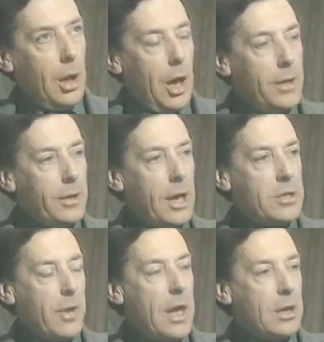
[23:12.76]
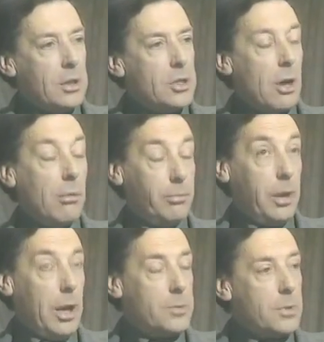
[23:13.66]
I think the case of Hegel is
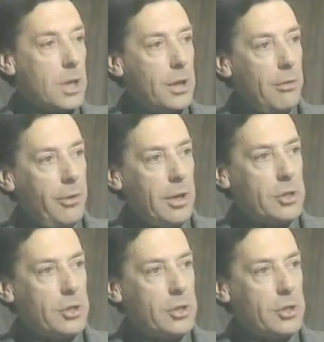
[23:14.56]
complex because I don't think